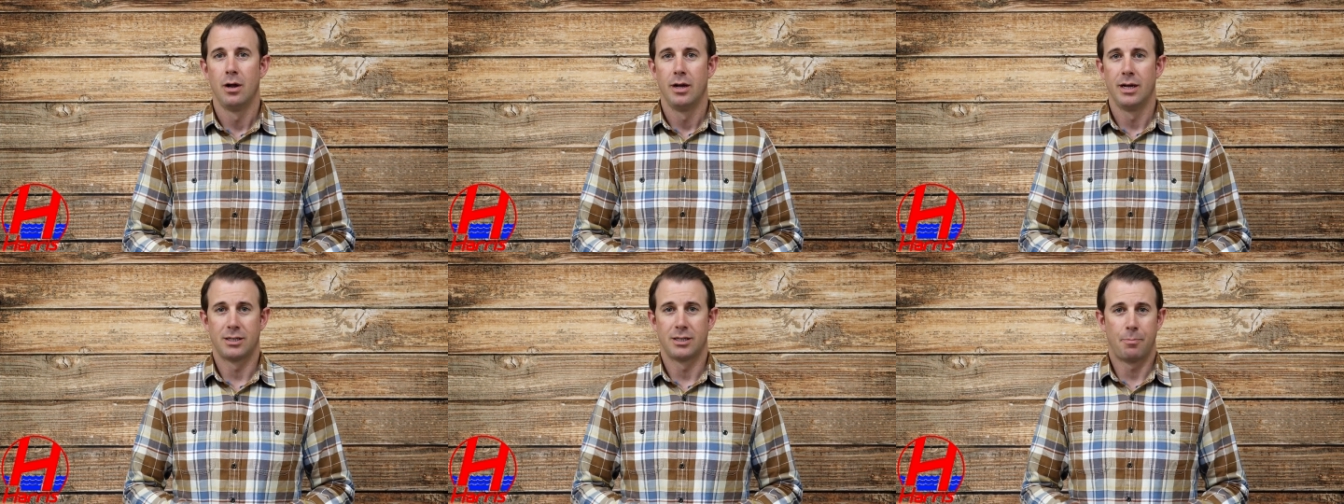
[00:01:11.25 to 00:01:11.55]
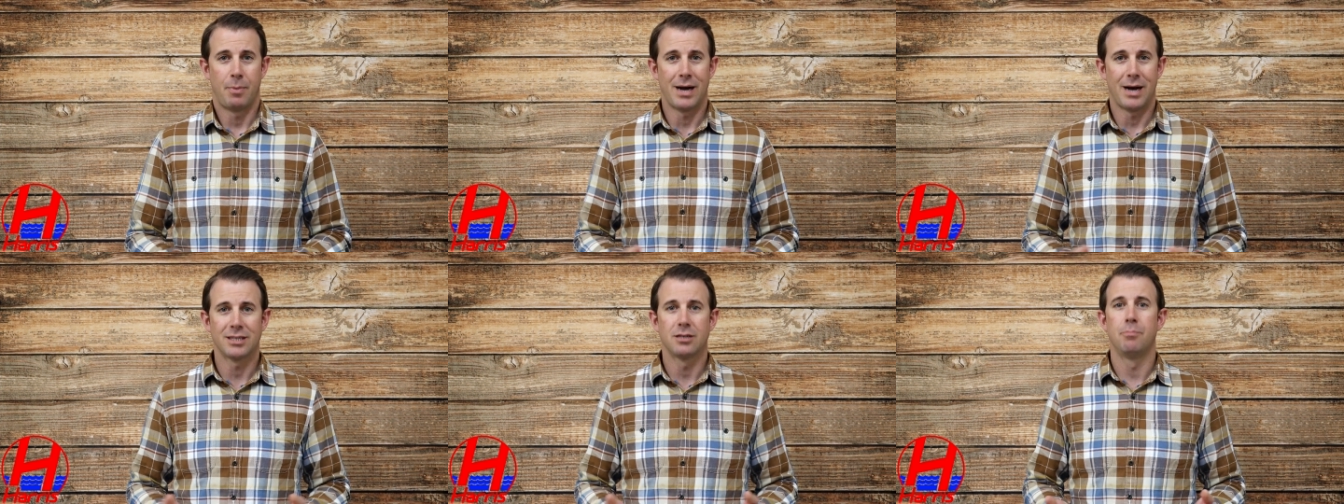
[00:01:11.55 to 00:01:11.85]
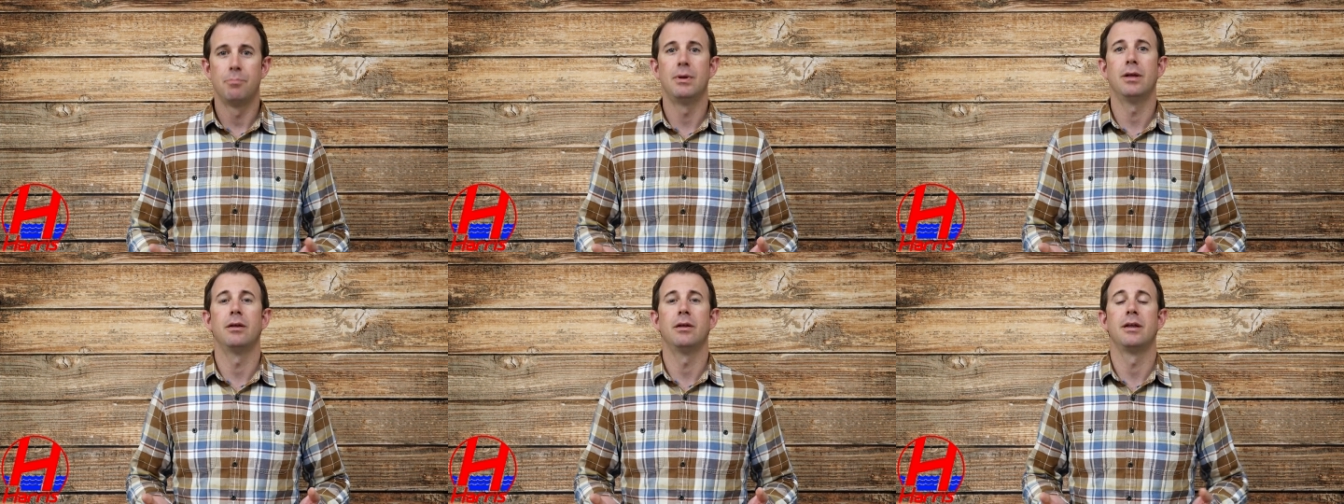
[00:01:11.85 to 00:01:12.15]
it's a
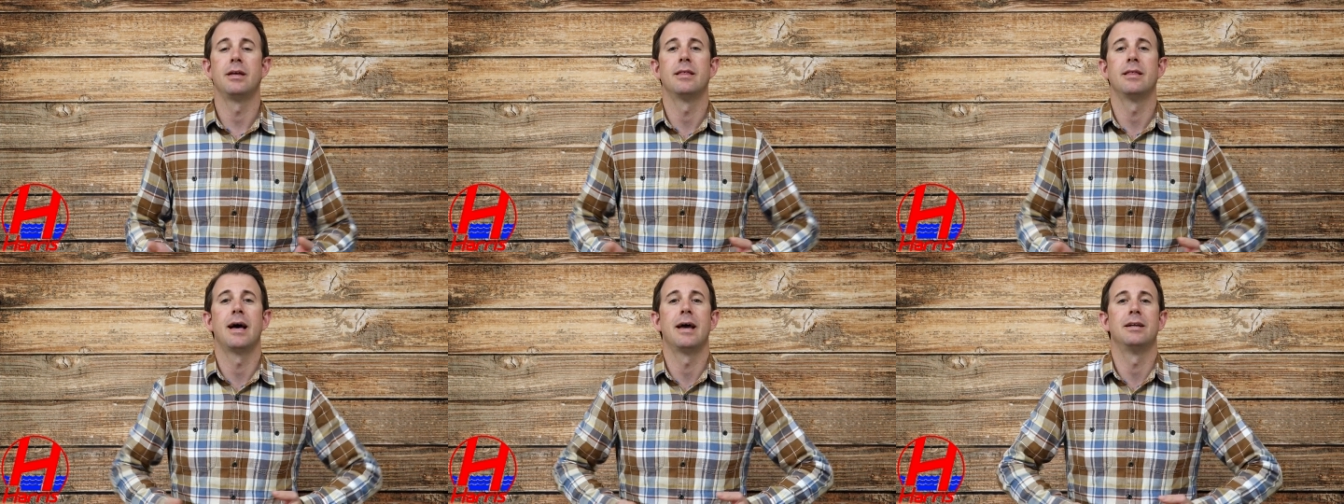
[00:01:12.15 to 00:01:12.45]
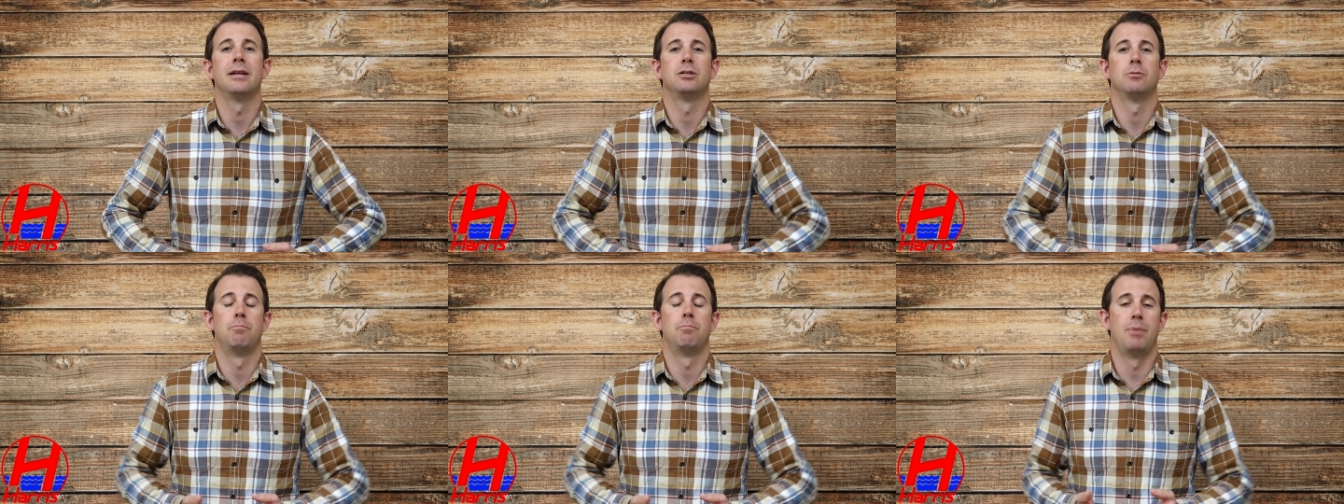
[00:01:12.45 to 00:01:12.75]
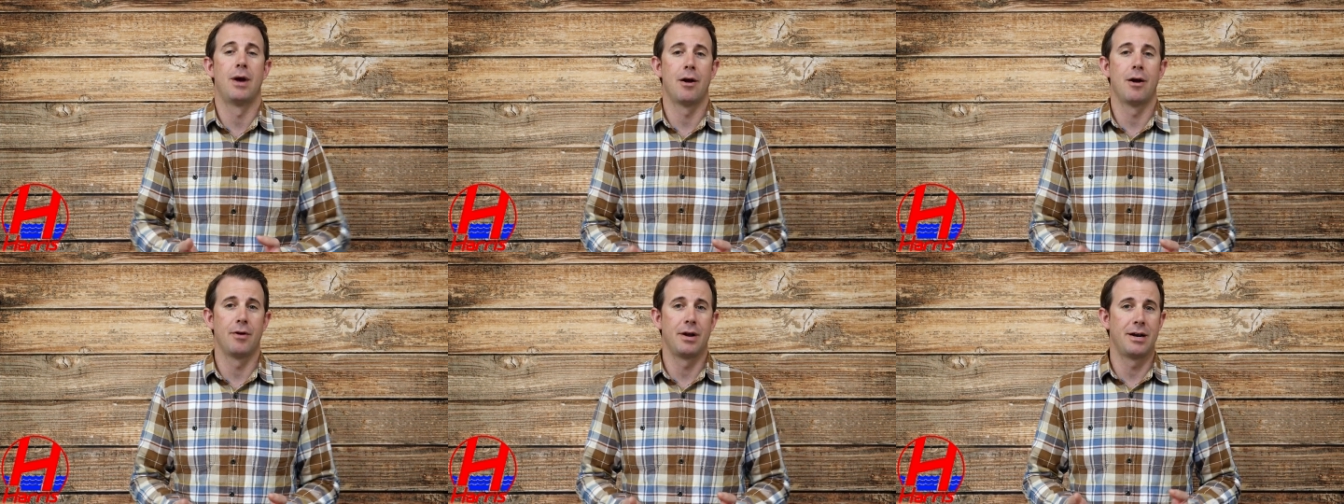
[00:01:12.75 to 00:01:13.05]
possibility that it's
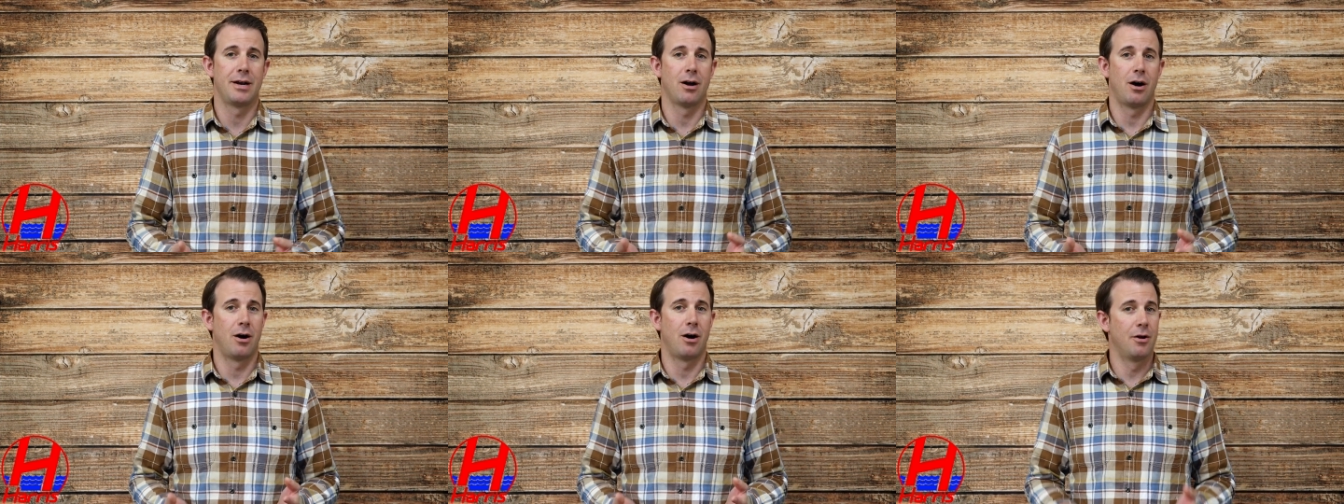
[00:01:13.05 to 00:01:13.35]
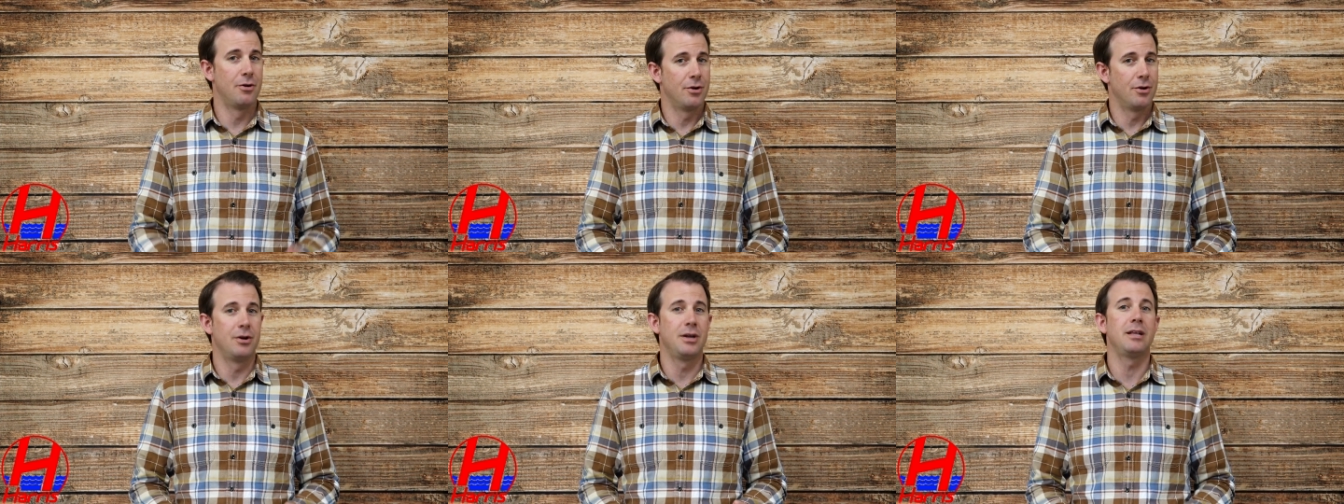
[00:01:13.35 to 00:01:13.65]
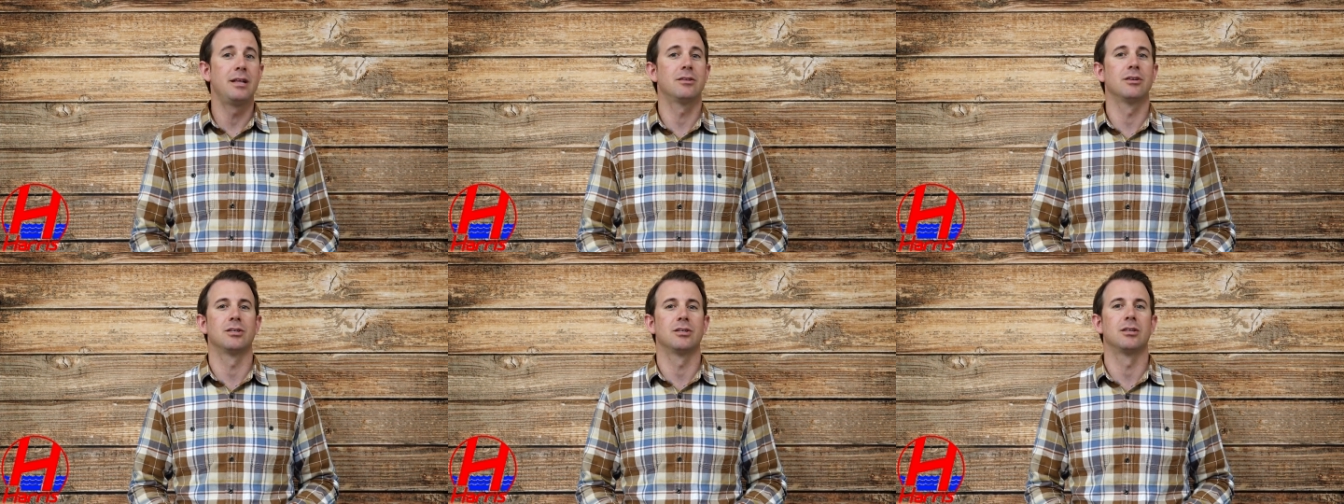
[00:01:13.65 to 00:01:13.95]
buried
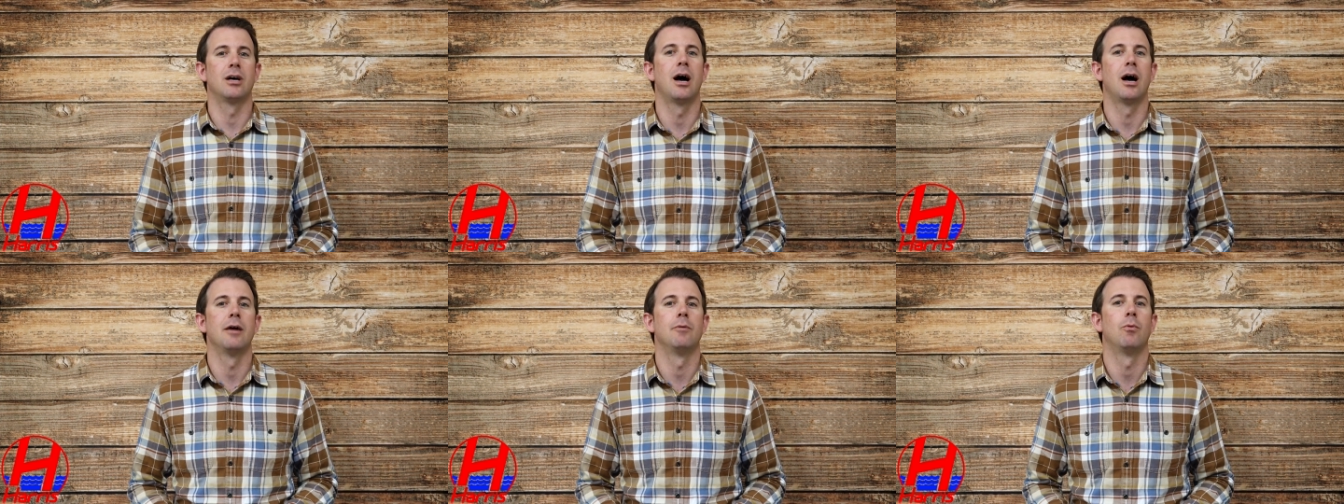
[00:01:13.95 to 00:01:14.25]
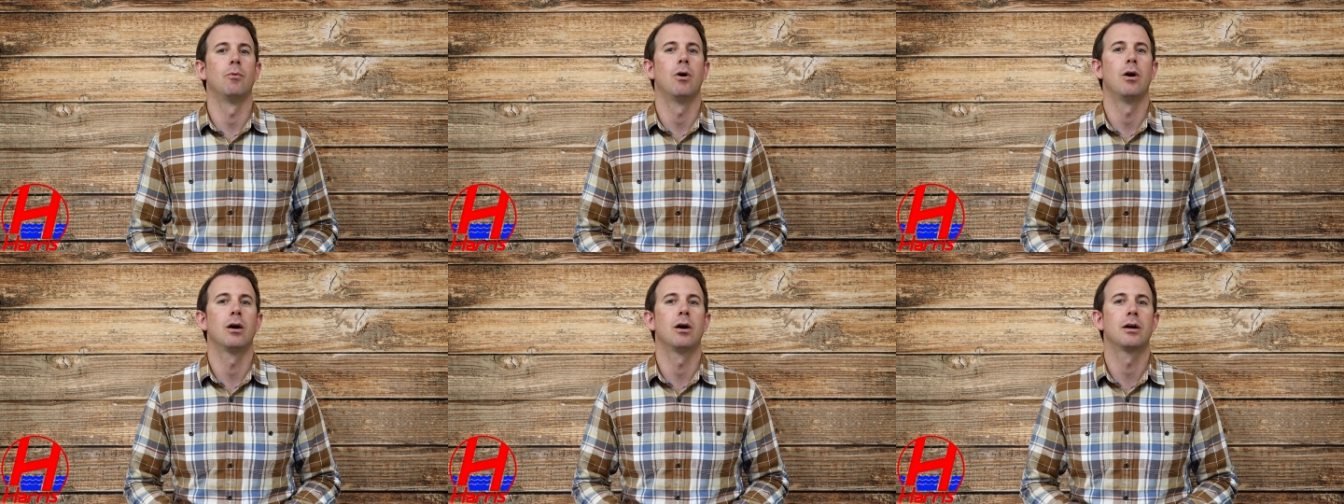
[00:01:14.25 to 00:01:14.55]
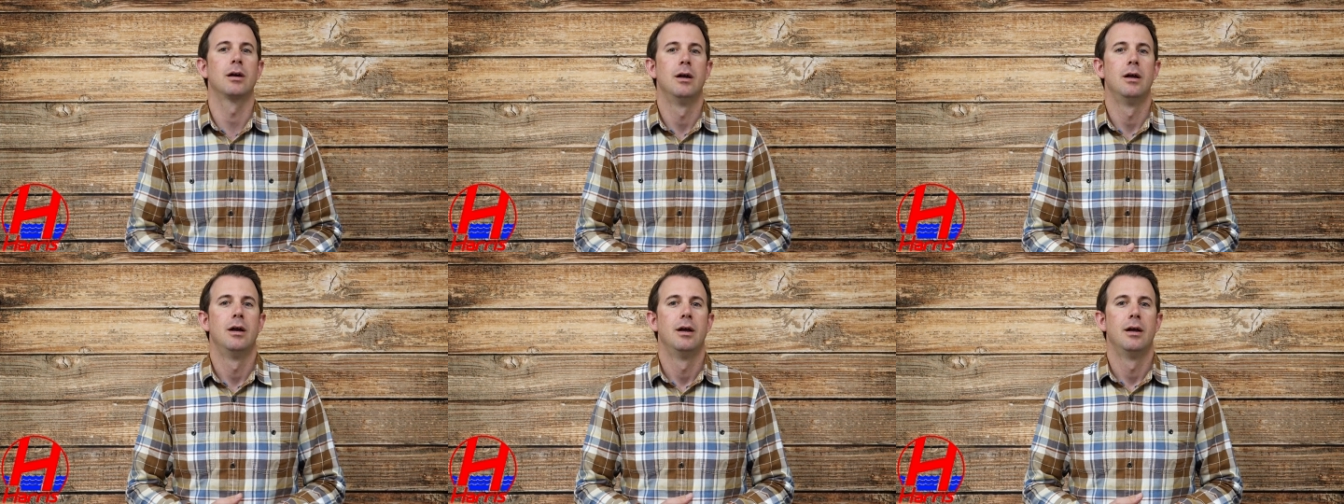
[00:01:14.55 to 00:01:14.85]
underneath the sidewalk,